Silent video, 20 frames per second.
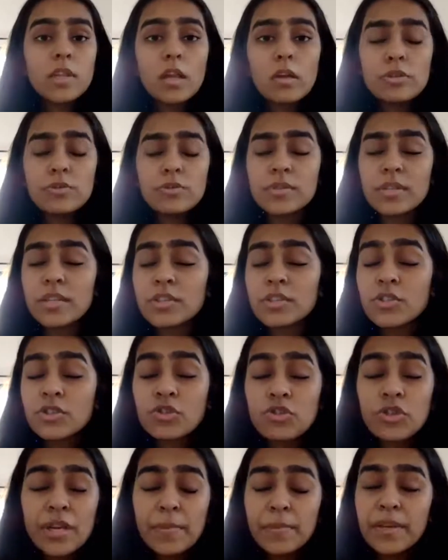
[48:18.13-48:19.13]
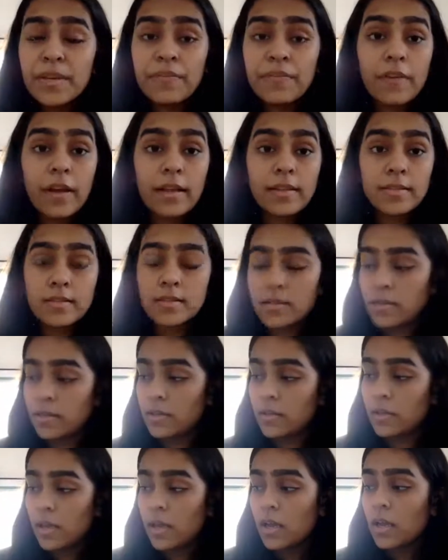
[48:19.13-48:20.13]
which was extremely fancy.
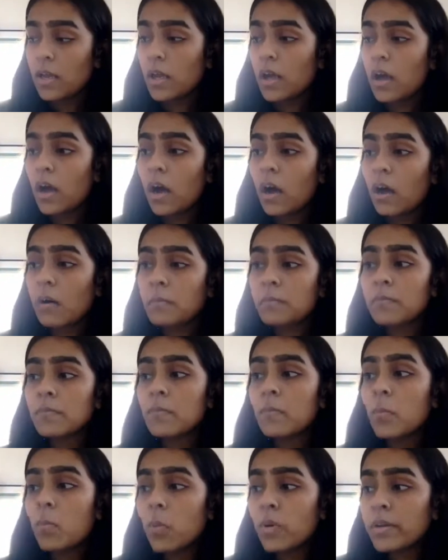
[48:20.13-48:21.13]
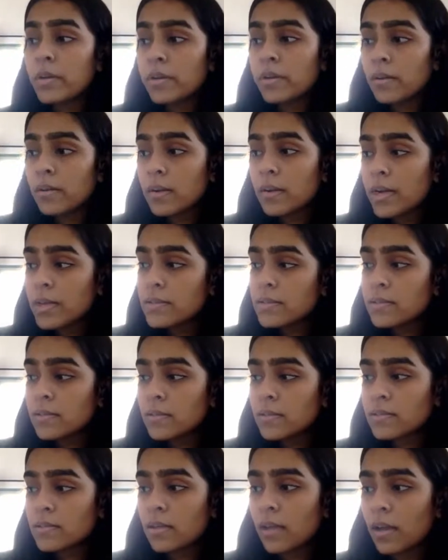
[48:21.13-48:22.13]
What I realized
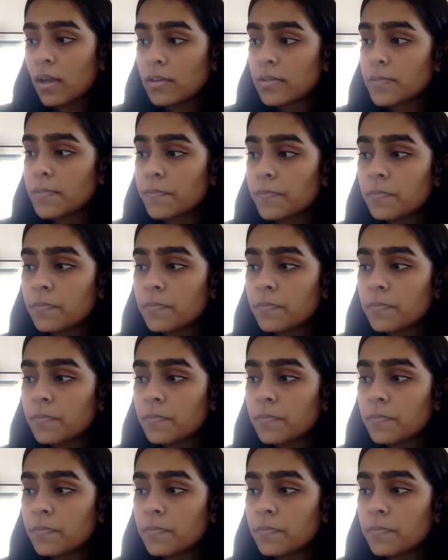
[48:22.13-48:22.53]
is that